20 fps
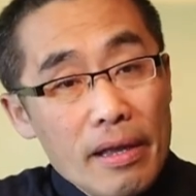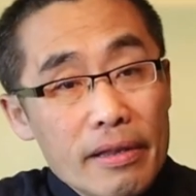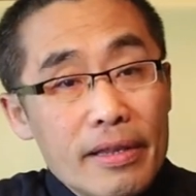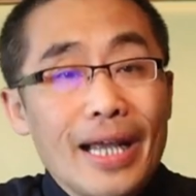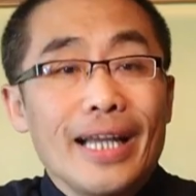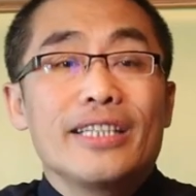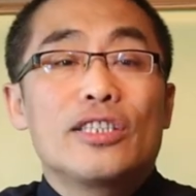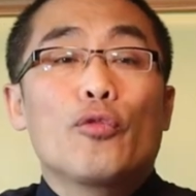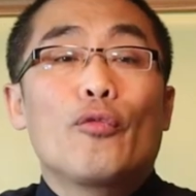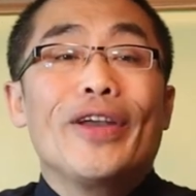
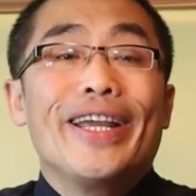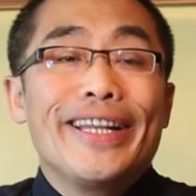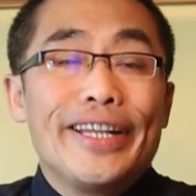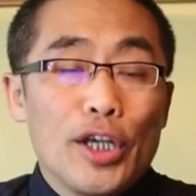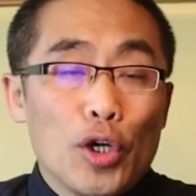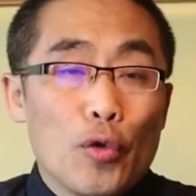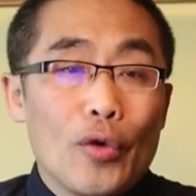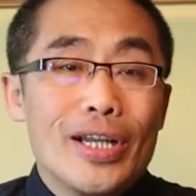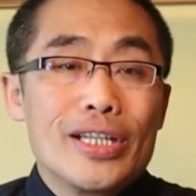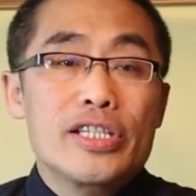This
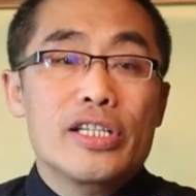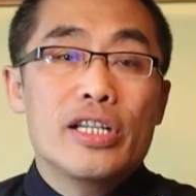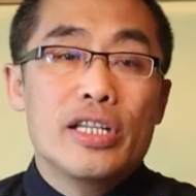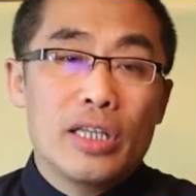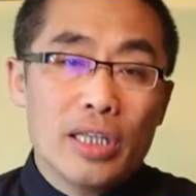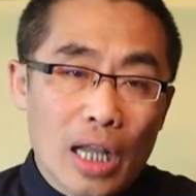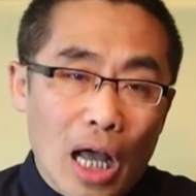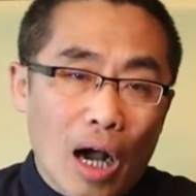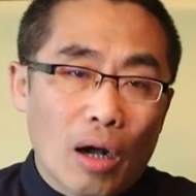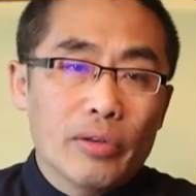video is
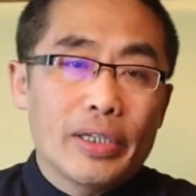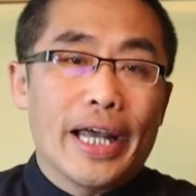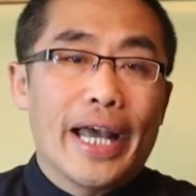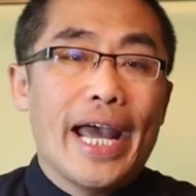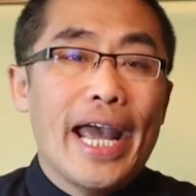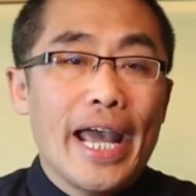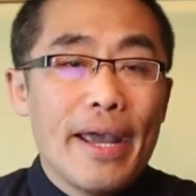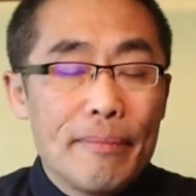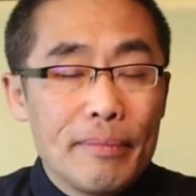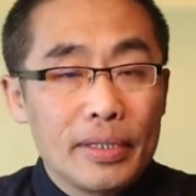
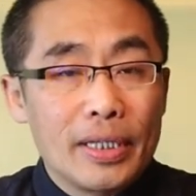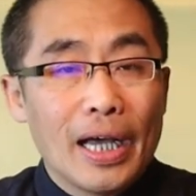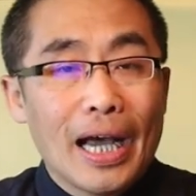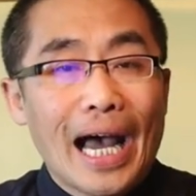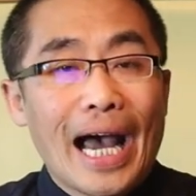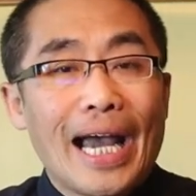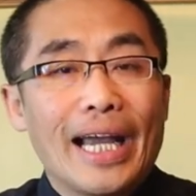not aimed